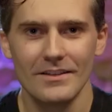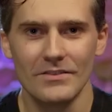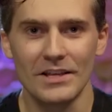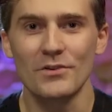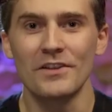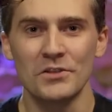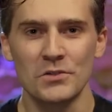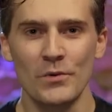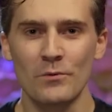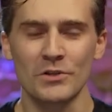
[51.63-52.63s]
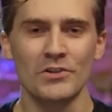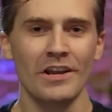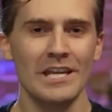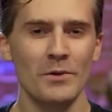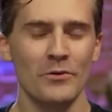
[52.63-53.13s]
That's right, this week we're
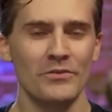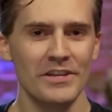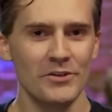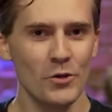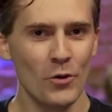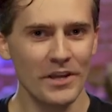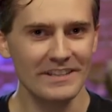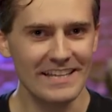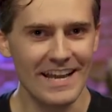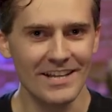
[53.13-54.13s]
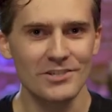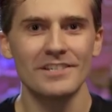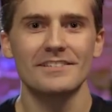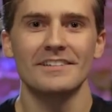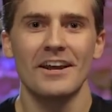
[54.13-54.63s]
talking about the annoyingly catchy
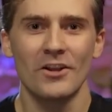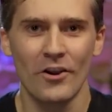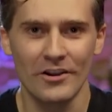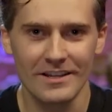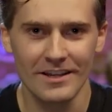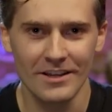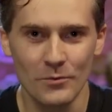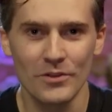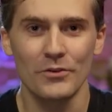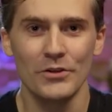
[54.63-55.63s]
Sonata Arctica with their